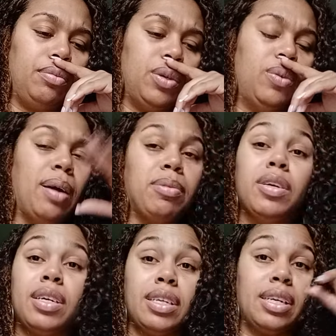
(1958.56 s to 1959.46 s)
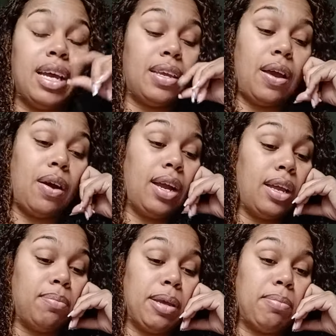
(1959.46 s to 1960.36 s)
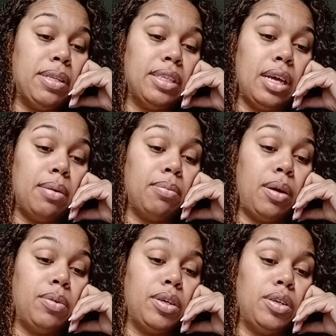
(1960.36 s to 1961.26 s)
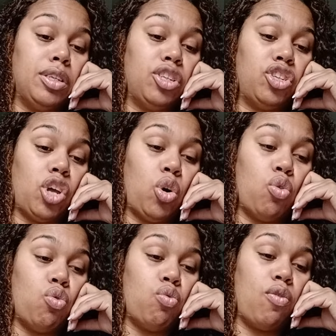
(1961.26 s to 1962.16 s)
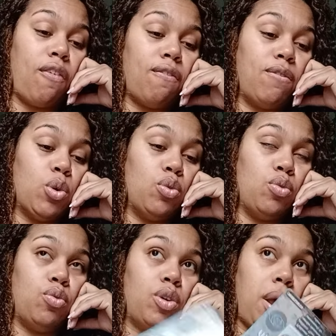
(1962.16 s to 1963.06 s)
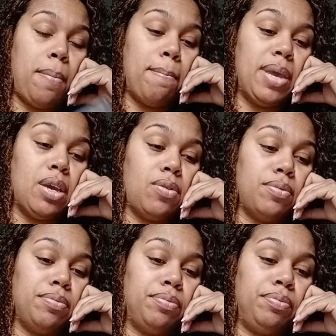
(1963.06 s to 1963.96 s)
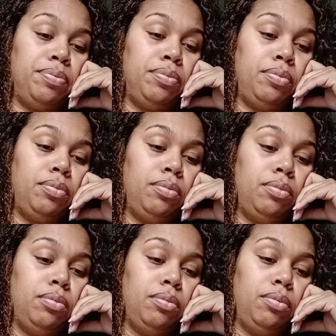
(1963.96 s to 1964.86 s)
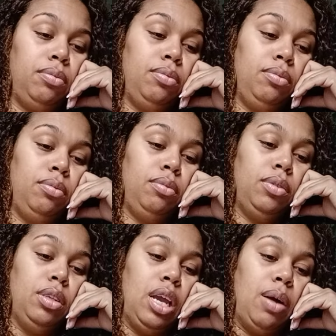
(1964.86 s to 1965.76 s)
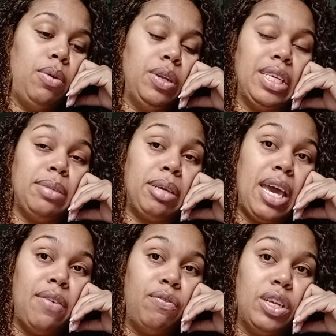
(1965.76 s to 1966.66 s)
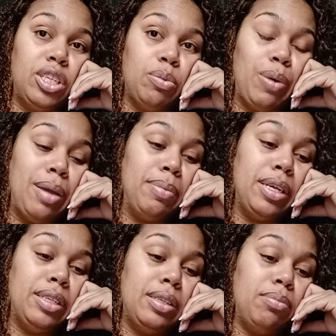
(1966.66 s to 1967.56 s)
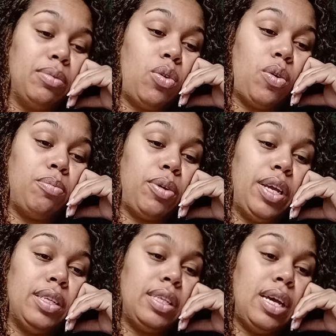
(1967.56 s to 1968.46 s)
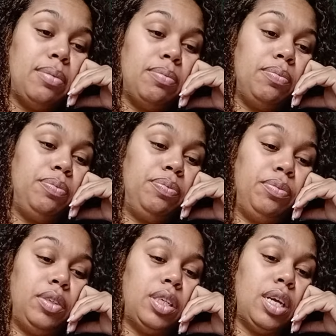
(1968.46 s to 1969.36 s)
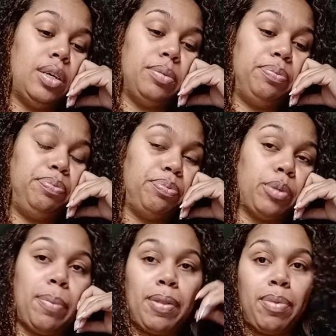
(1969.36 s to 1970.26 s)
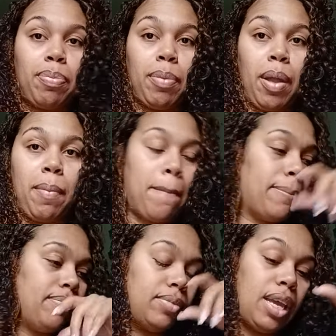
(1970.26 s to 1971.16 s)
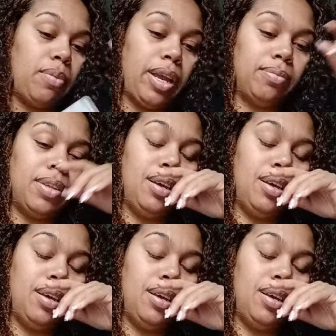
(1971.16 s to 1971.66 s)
Oh, I'm cooking today, y'all. I got to make me some. I want a good soul food meal. I want like some catfish, some white beans, some cornbread, some. Child. Mm. Okay, wait.